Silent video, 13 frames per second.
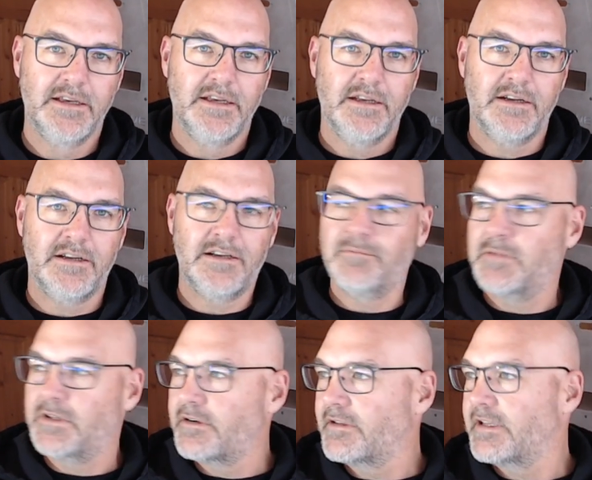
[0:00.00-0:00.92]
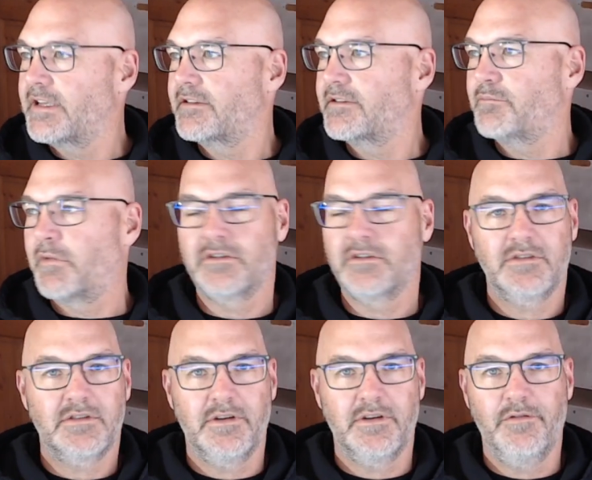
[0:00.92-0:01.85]
Literally is March
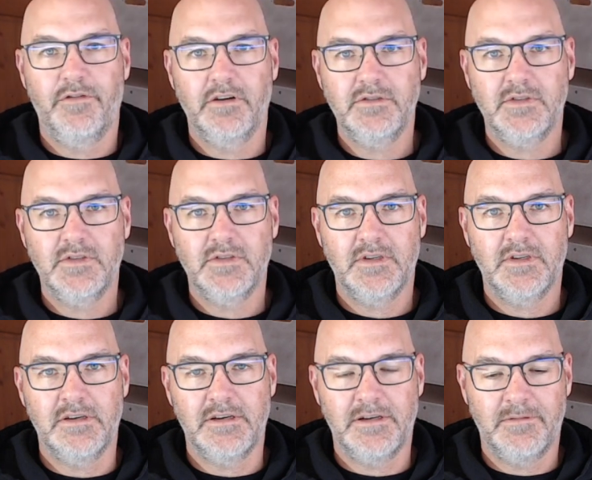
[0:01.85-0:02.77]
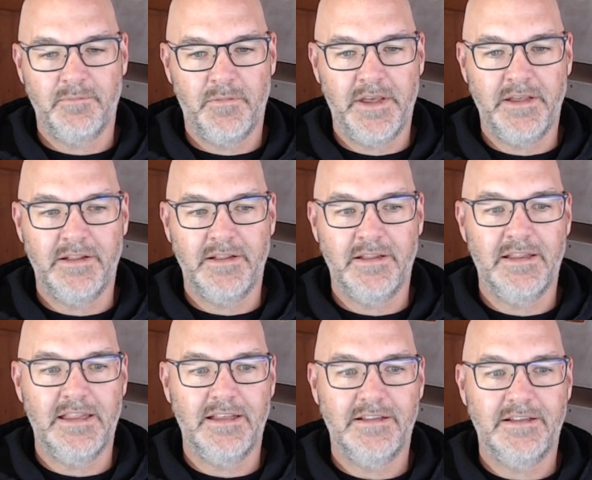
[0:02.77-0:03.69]
31st. And
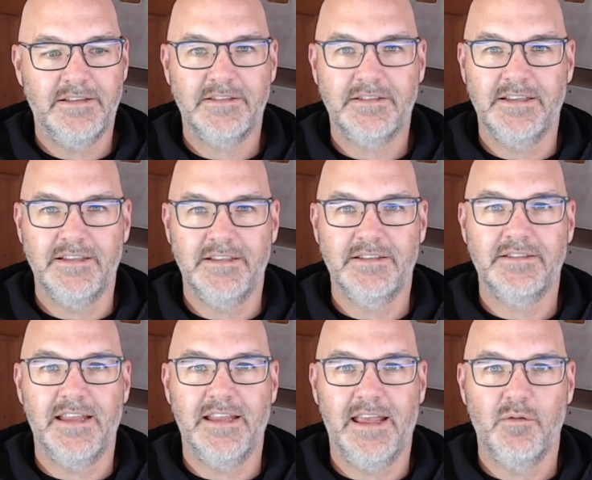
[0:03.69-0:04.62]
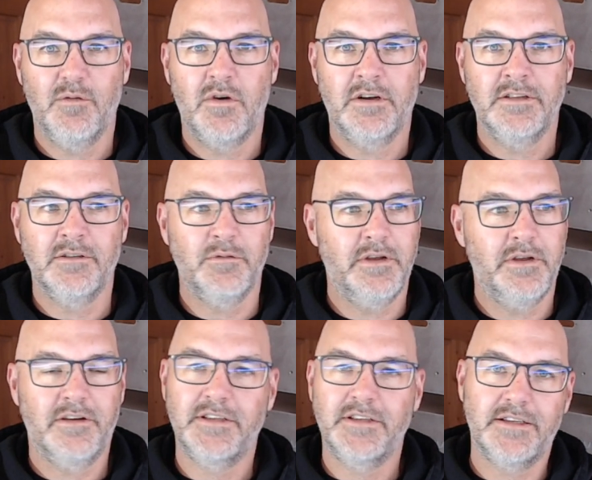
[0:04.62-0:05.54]
this is day one that we
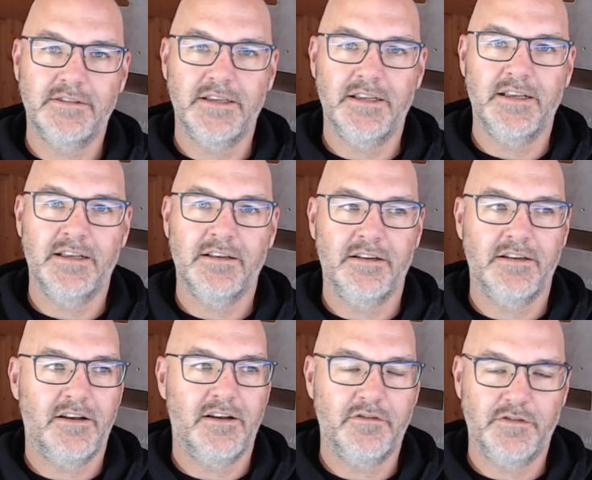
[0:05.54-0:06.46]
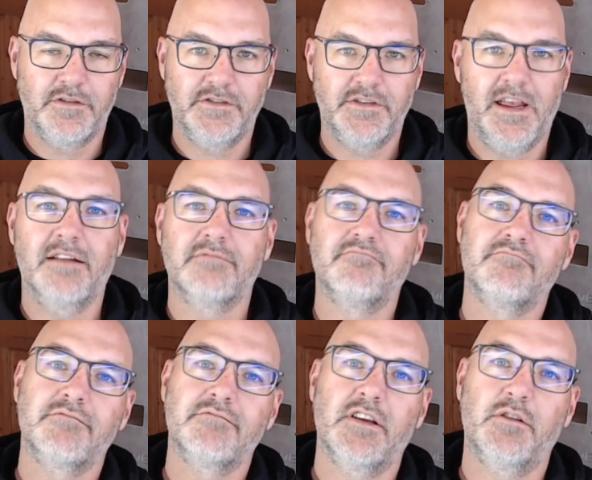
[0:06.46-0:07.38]
are testing our first account.
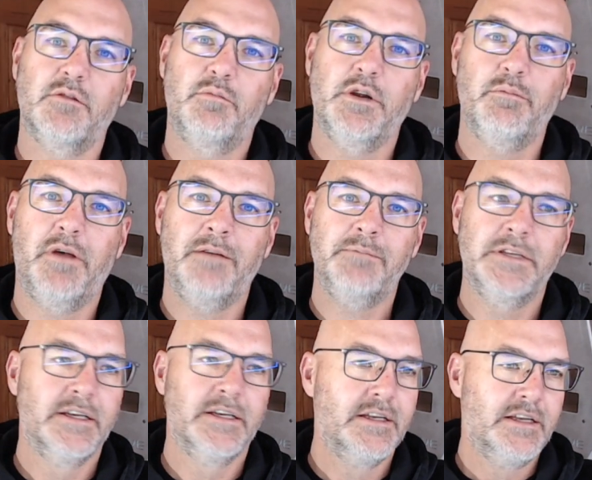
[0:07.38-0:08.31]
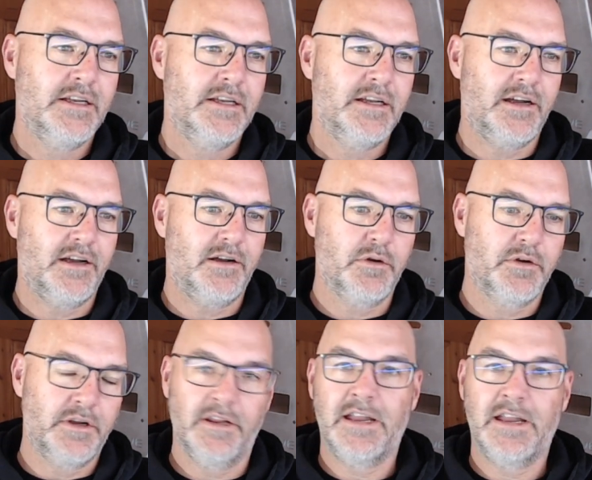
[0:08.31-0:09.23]
So we're pretty pumped. We were
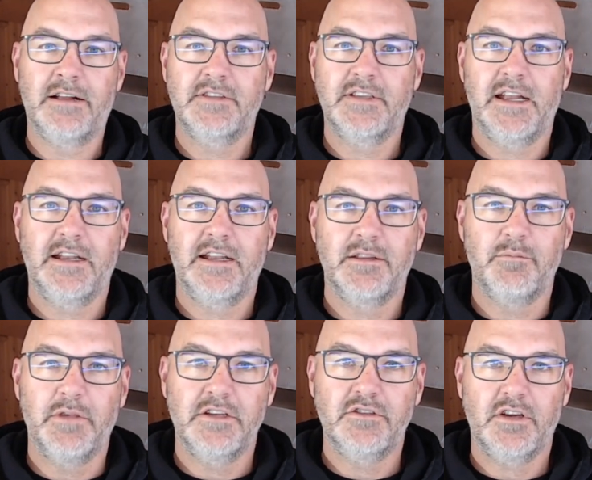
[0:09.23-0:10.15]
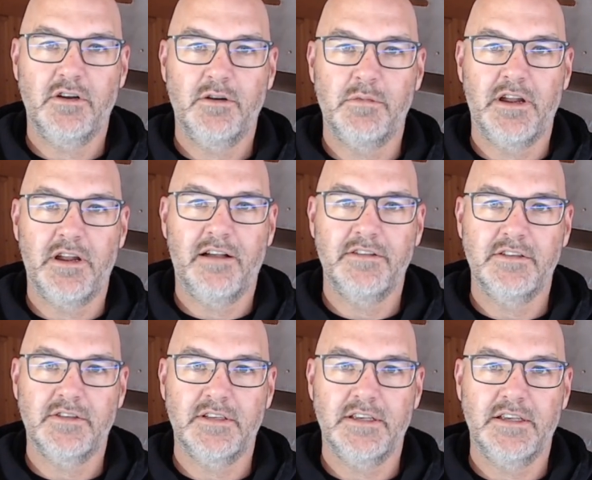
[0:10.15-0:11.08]
going to announce that at the big show, but
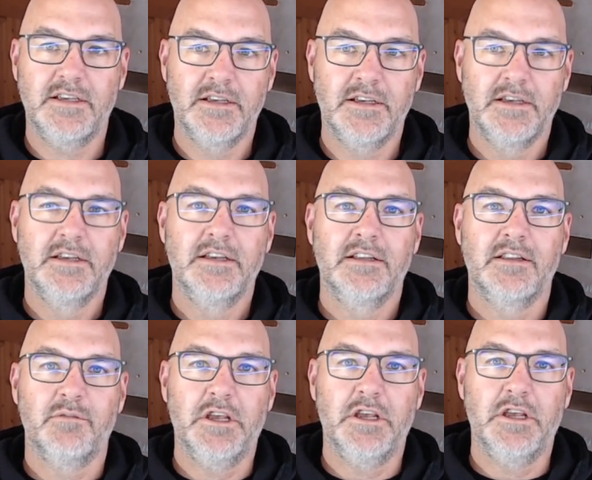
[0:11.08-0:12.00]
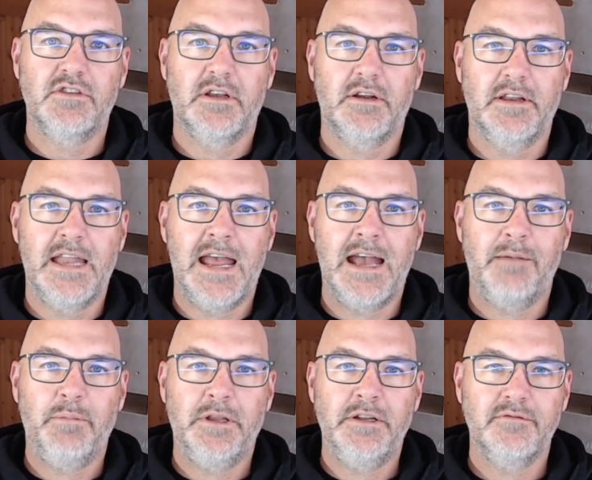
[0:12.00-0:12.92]
obviously the big show didn't
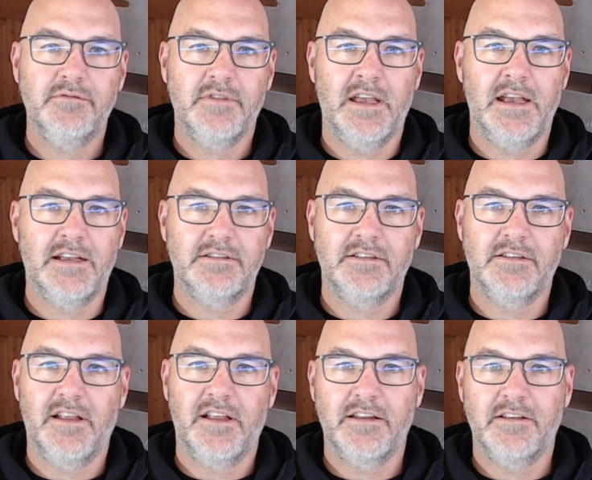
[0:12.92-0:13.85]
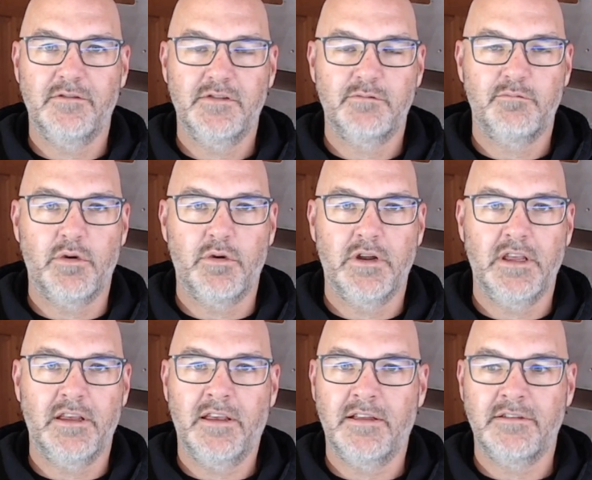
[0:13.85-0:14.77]
happen, as a lot of
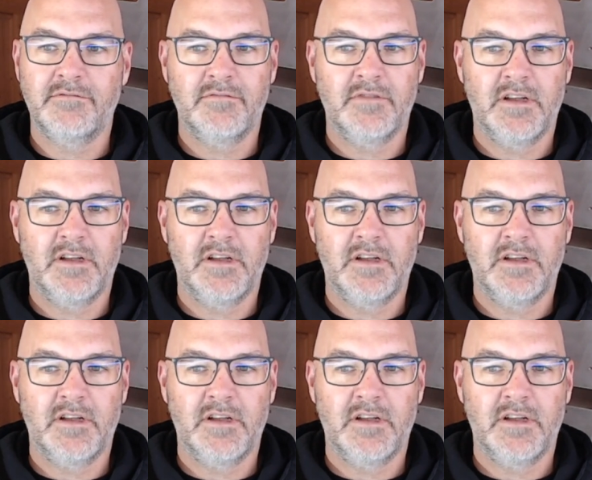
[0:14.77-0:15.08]
sporting and